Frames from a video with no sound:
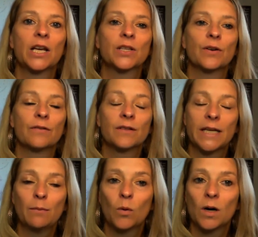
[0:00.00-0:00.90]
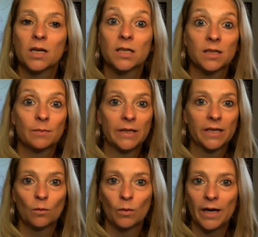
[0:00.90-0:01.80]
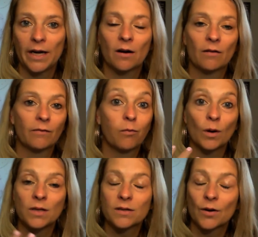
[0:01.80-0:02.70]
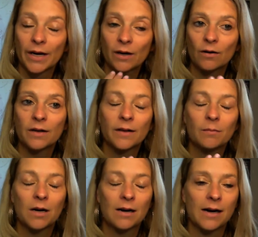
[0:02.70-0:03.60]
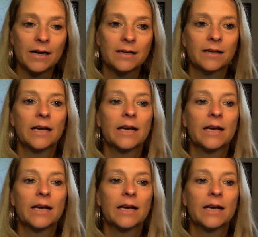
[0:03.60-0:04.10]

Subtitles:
So step one is just being aware of what's going on in the mind.